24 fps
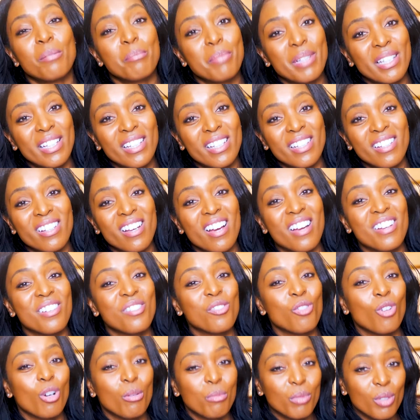to be a
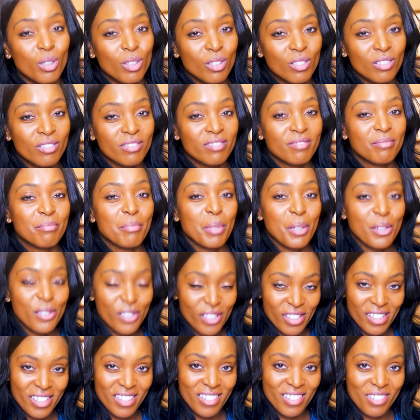normal
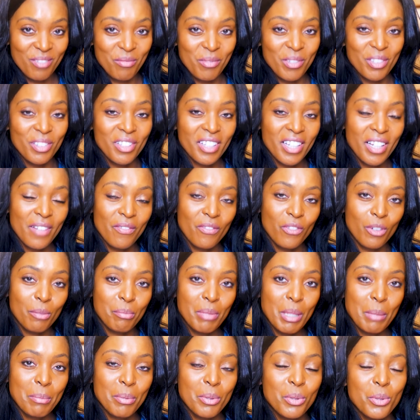person. We're looking for
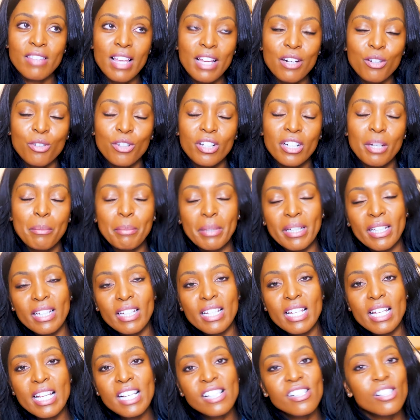people that are going to be
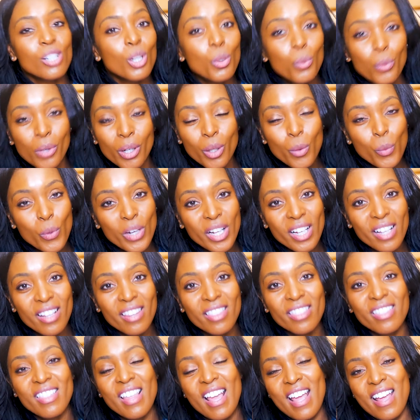easy to work
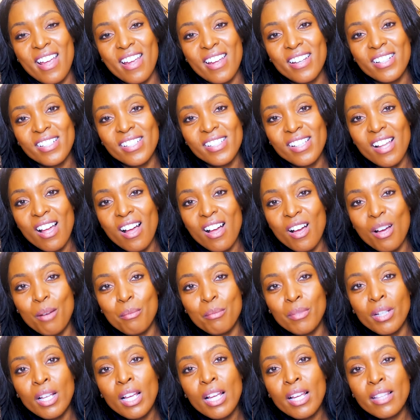with and
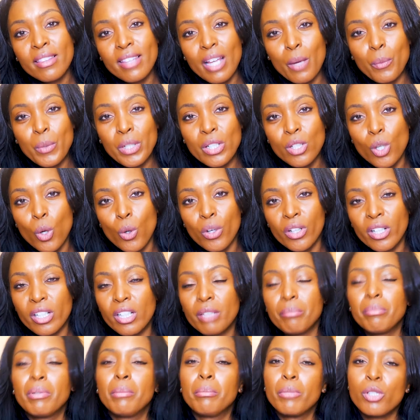um, that we know are going
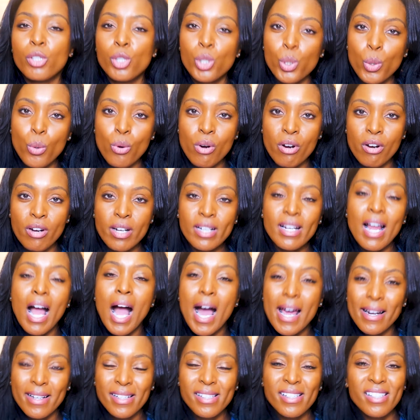to be mature and
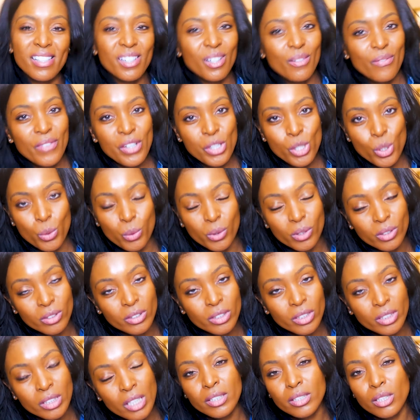honest
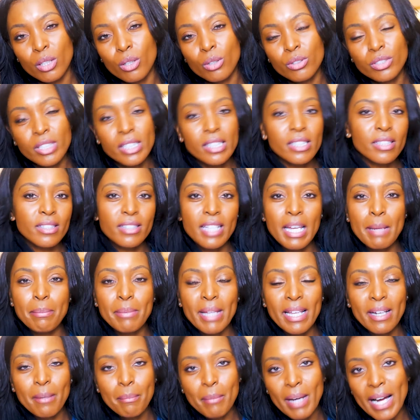individuals. So just keep
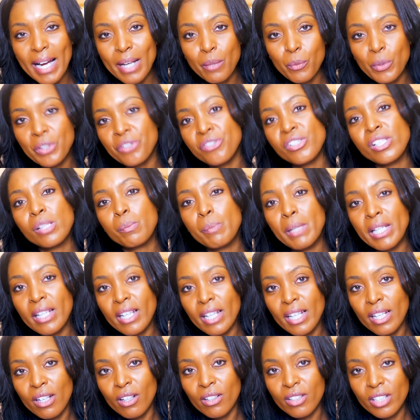that in mind when you're
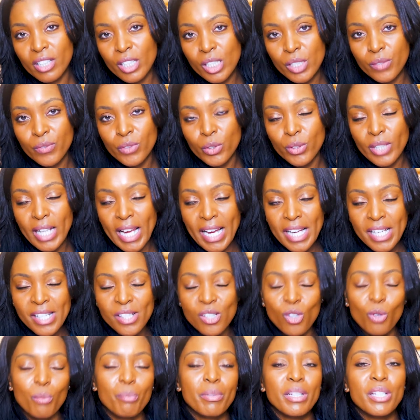speaking on interview day.
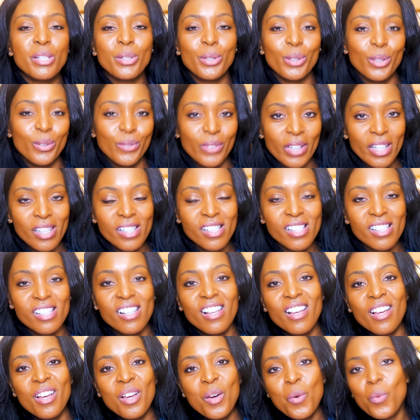Don't be nervous.
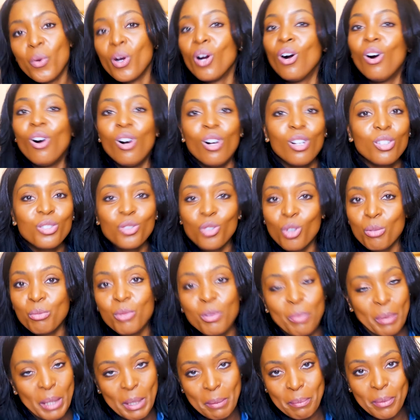We're all
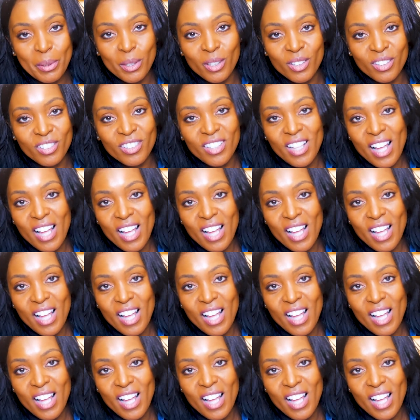normal people.